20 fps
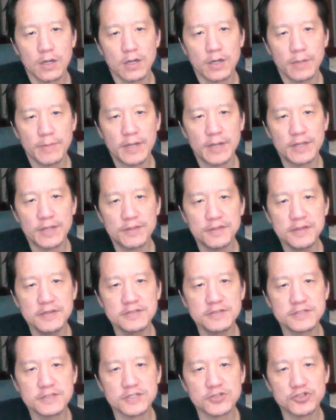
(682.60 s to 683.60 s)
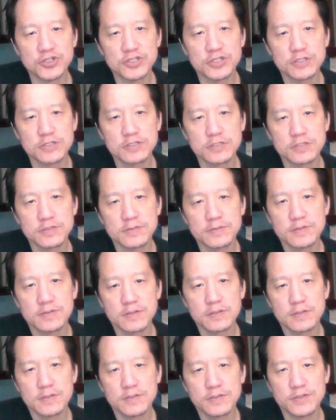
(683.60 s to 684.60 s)
These digits,
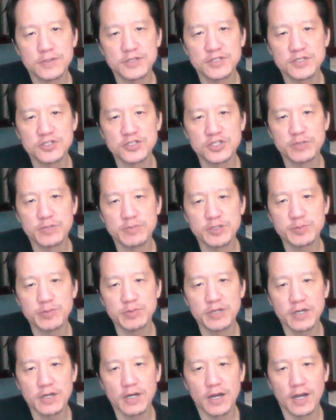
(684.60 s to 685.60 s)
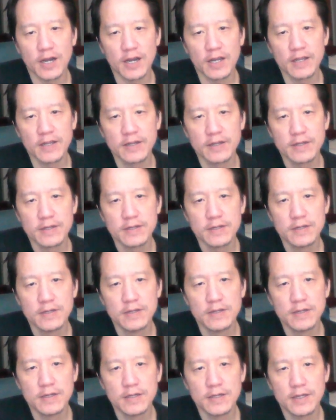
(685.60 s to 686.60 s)
this digit must be a high.
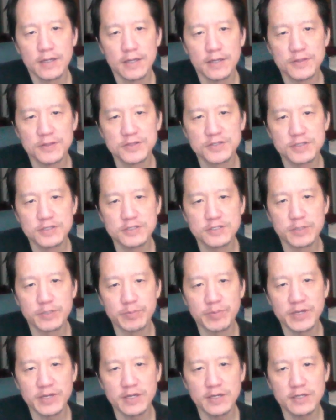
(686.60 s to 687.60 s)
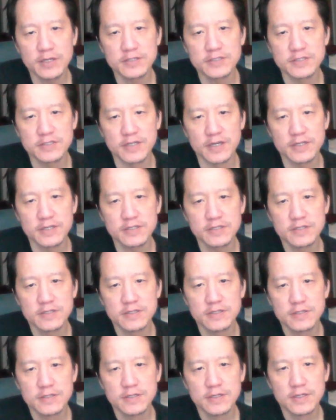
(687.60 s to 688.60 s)
And this is a pink set
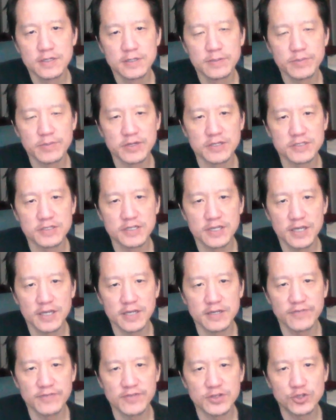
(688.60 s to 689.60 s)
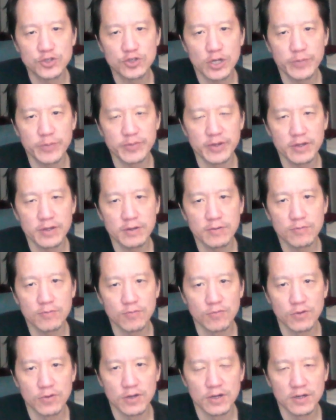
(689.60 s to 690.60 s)
because, again, of entropic
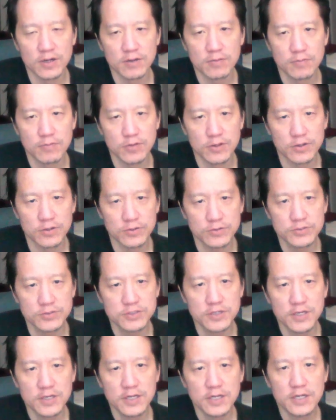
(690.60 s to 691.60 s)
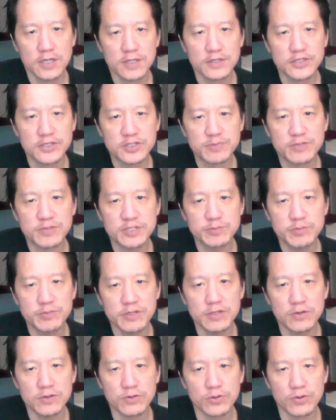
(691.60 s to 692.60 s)
rows. This must be
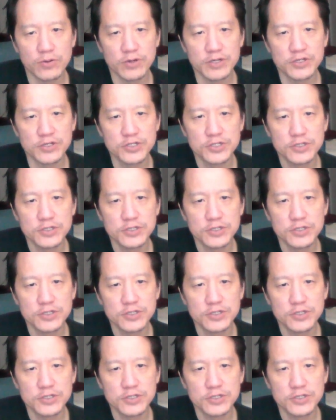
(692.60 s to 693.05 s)
orange.